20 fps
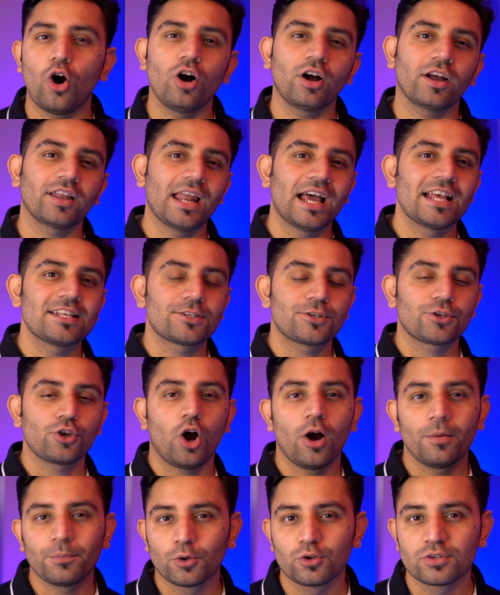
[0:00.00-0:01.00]
organize
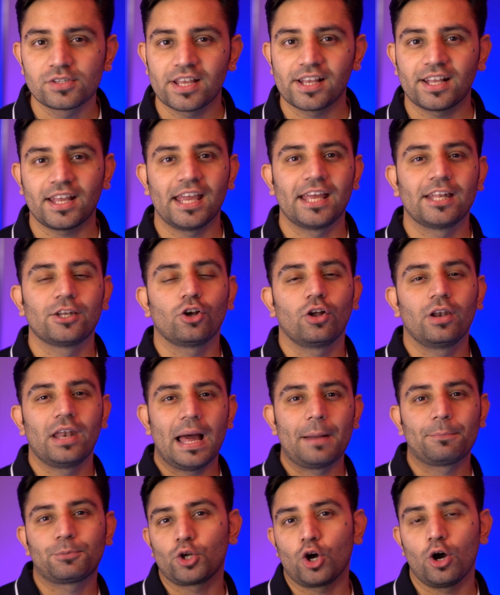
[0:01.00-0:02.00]
your music in your
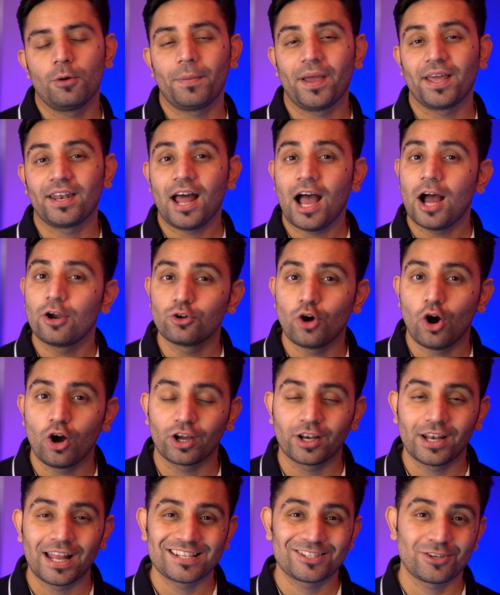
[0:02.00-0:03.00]
laptop and how to
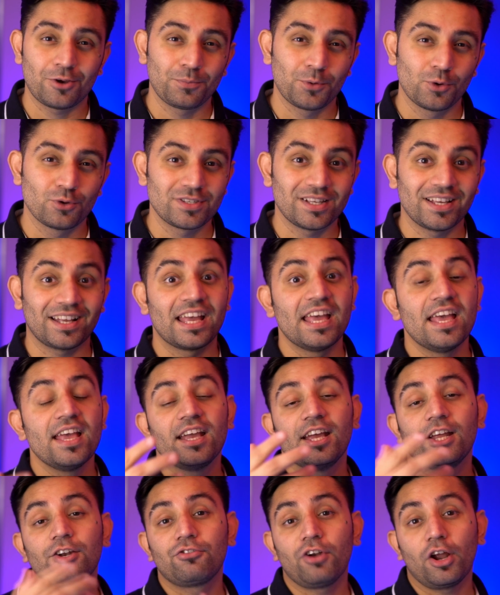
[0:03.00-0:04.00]
organize your music
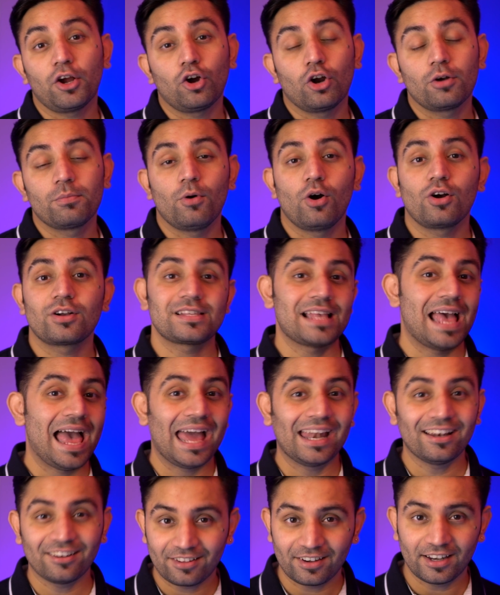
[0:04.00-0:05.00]
in Rekordbox
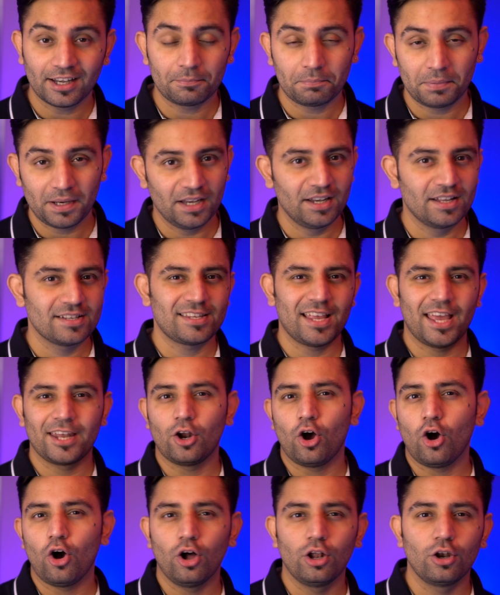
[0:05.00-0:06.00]
and create playlists
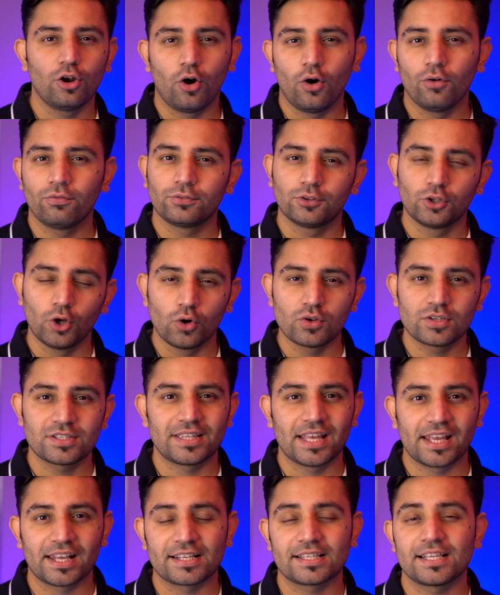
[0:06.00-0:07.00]
and all of those
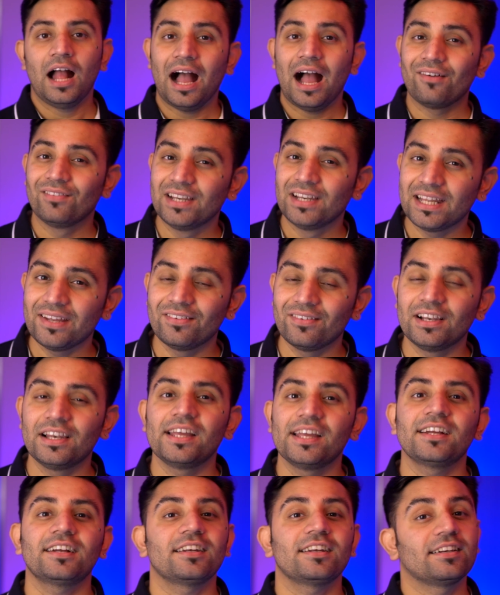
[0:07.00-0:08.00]
things. I will leave a
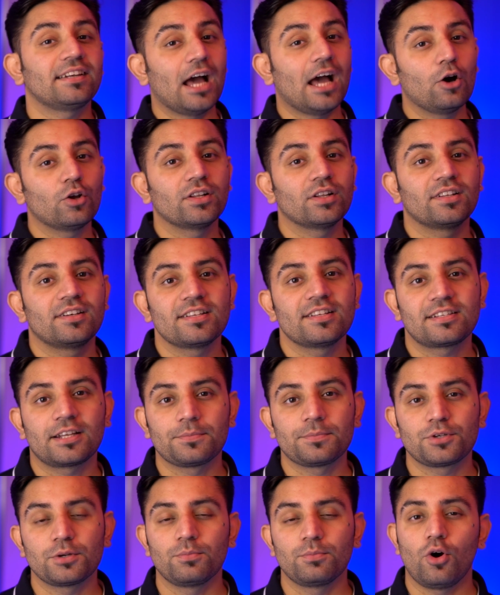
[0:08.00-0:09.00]
link down in the
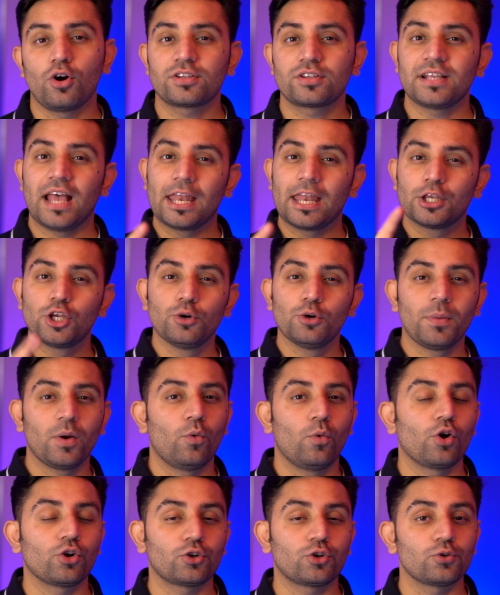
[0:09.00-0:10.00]
description box and you may
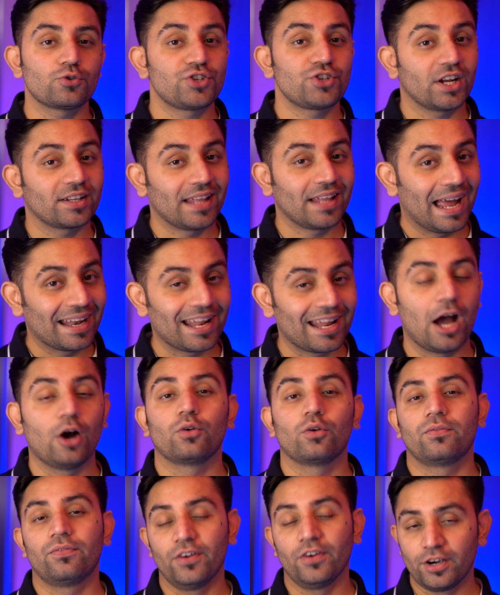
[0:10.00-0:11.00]
want to check that
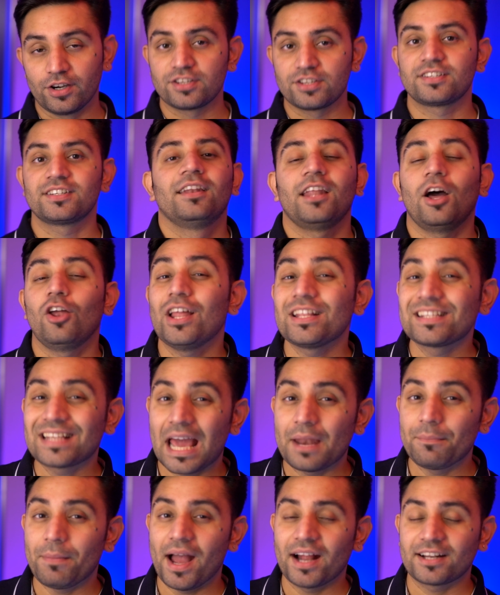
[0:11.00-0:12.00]
out first. Now let's
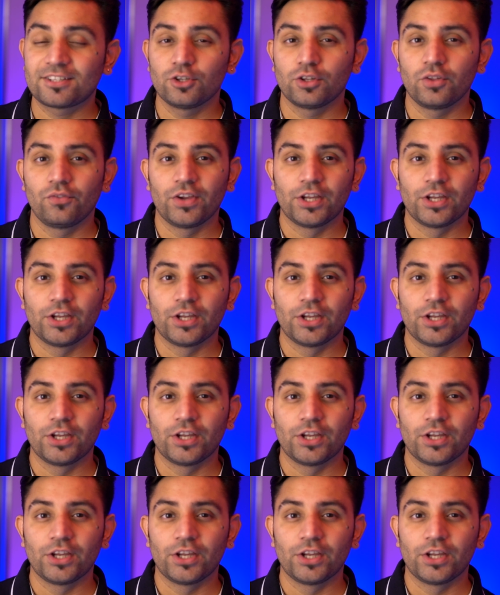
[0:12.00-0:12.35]
get back to the